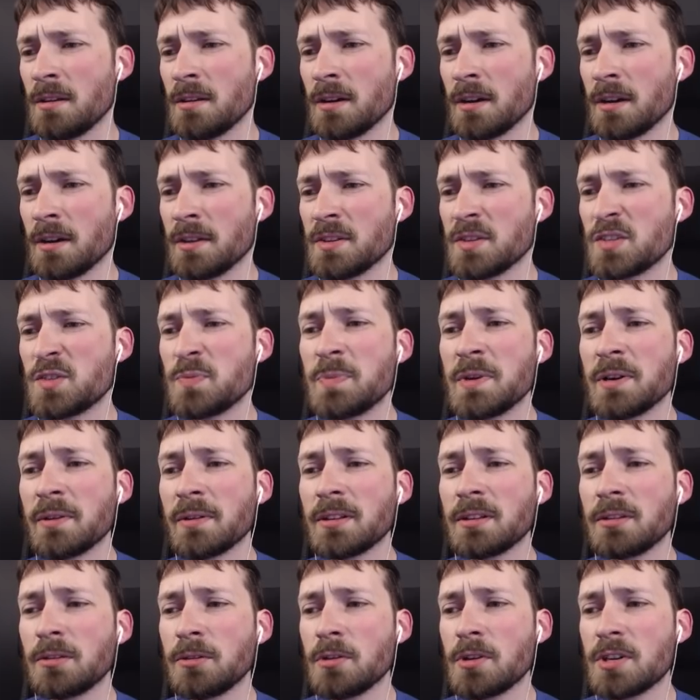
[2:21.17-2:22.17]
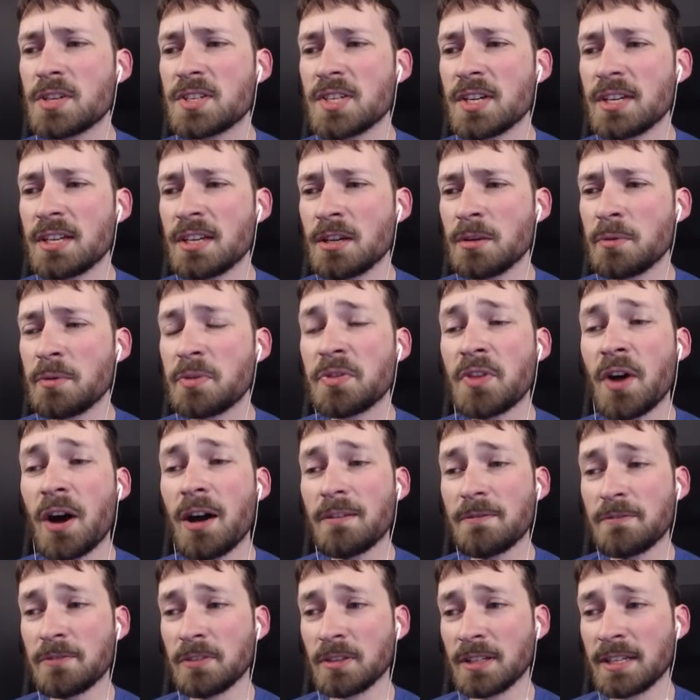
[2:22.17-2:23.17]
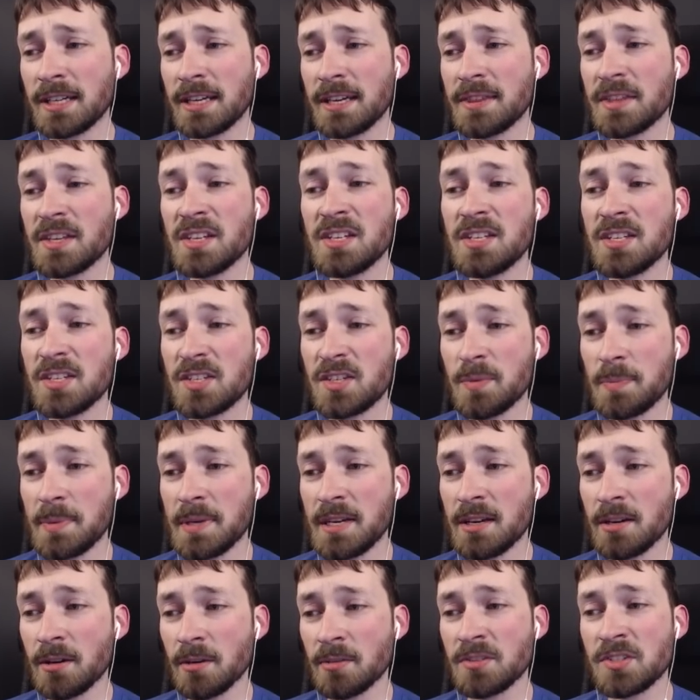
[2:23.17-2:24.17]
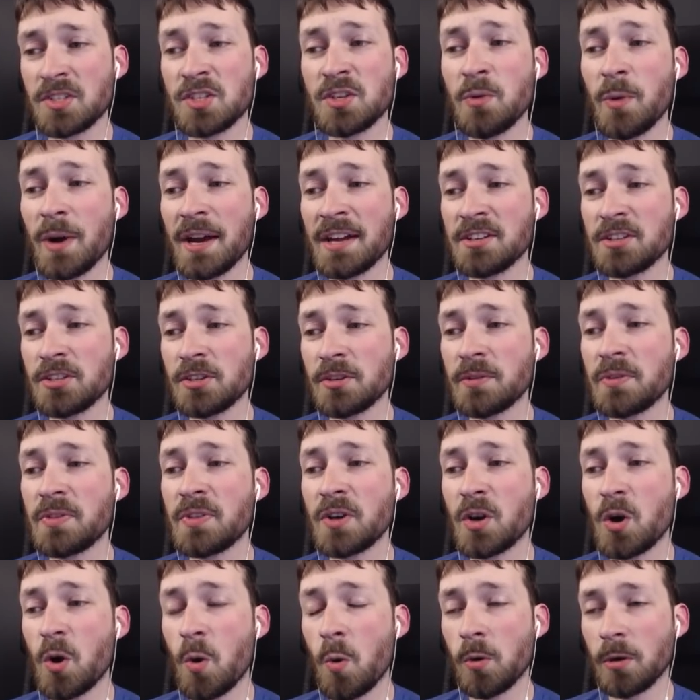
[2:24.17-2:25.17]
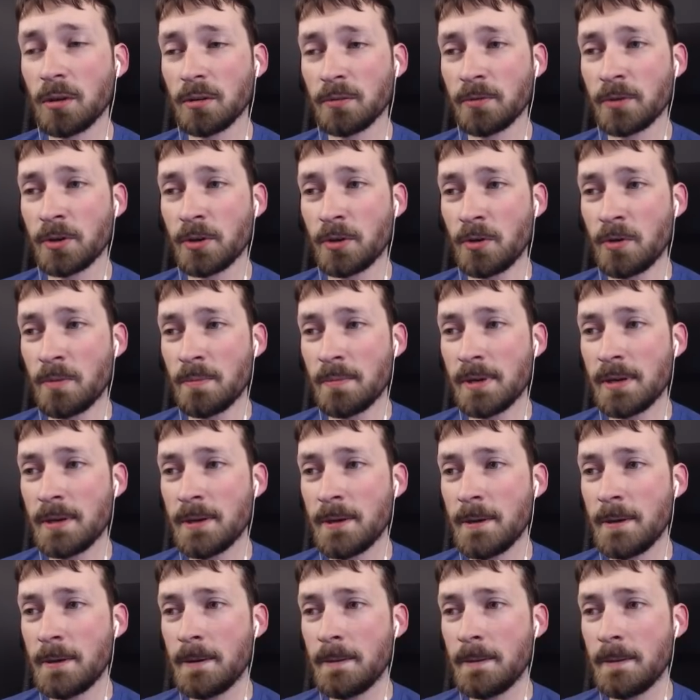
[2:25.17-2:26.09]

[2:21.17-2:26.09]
Uh, the spirit looks at you thoughtfully, then disappears. You enter the courtroom.